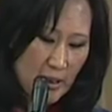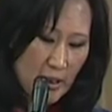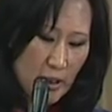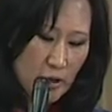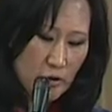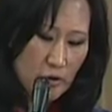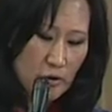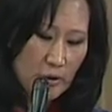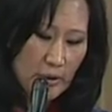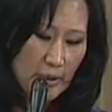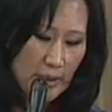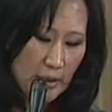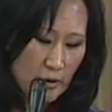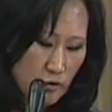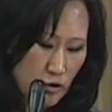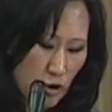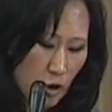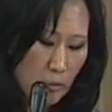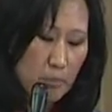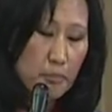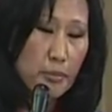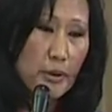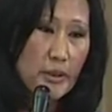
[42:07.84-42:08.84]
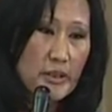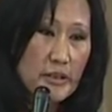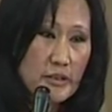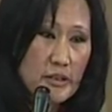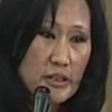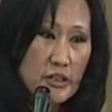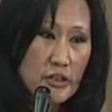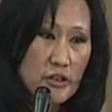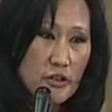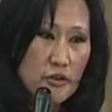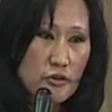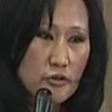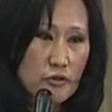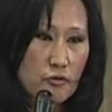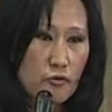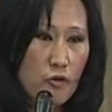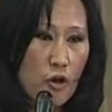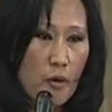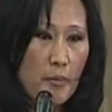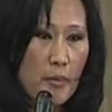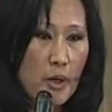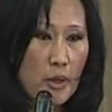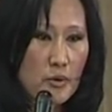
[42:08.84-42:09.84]
to elect top politicians to
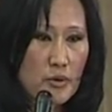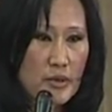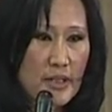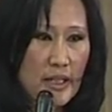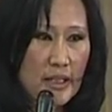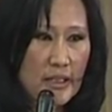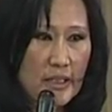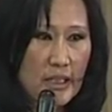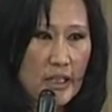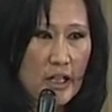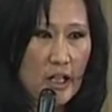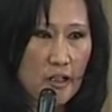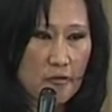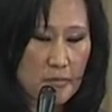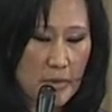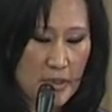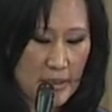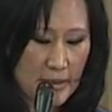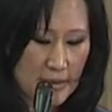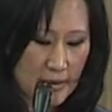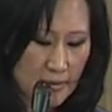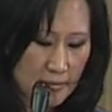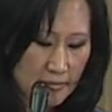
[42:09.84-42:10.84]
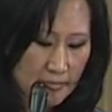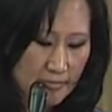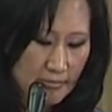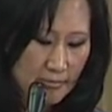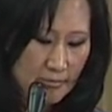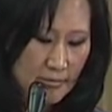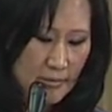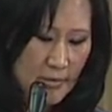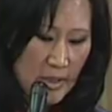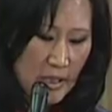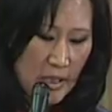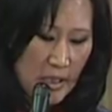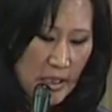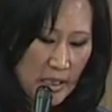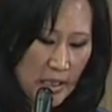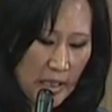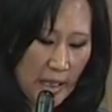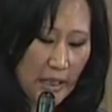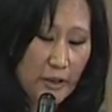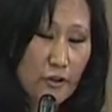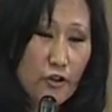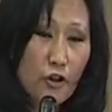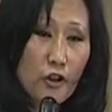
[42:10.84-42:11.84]
form outstanding governments.
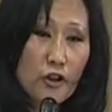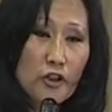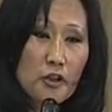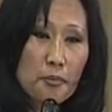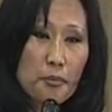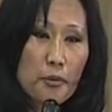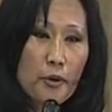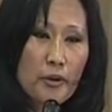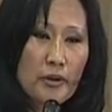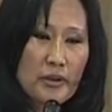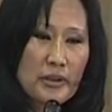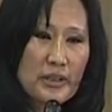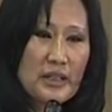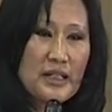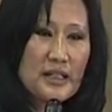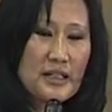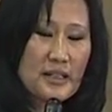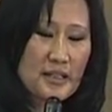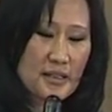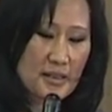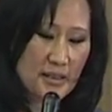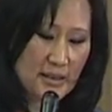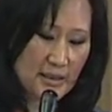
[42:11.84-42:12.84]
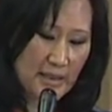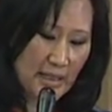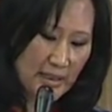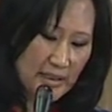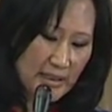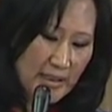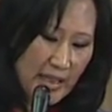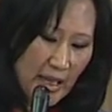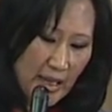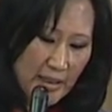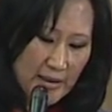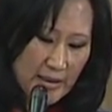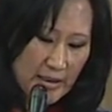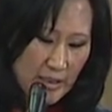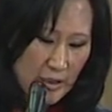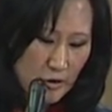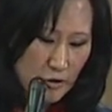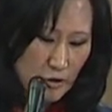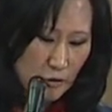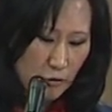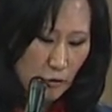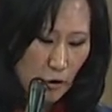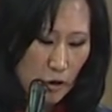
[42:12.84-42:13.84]
I call upon leaders and
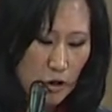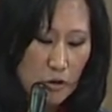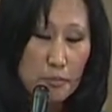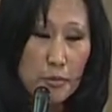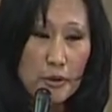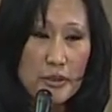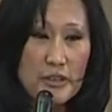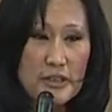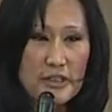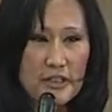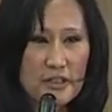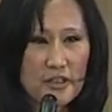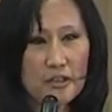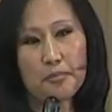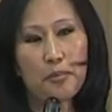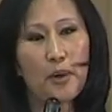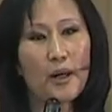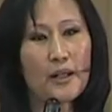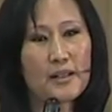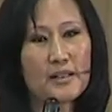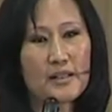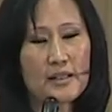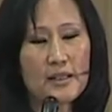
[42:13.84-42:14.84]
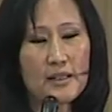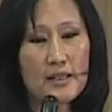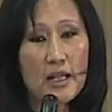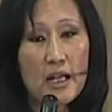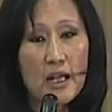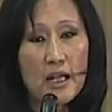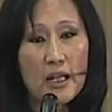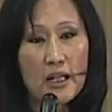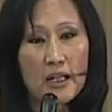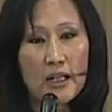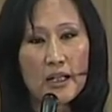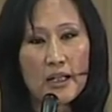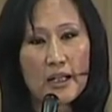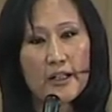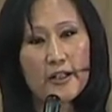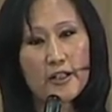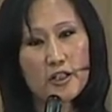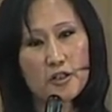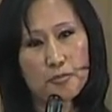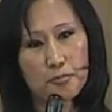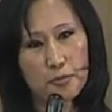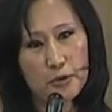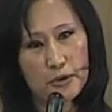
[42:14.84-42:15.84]
candidates of all political parties, let
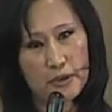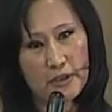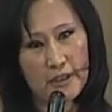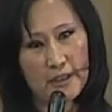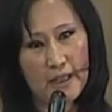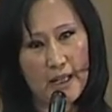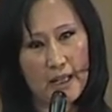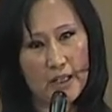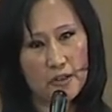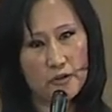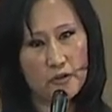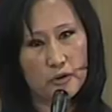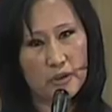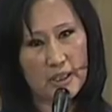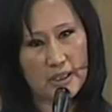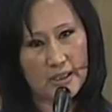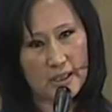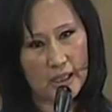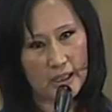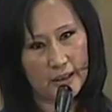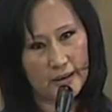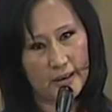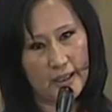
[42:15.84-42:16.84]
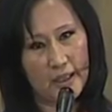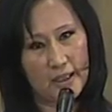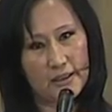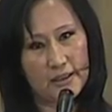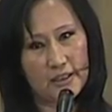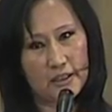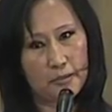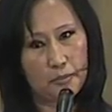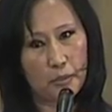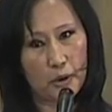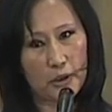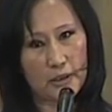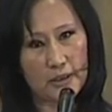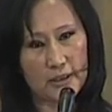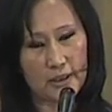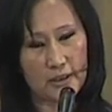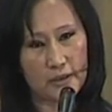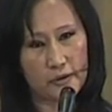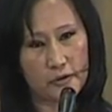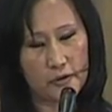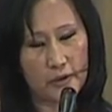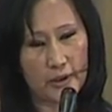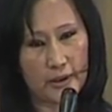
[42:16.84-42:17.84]
us put an end to this unhealthy
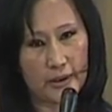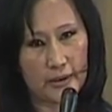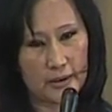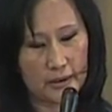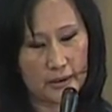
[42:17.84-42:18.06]
political trend.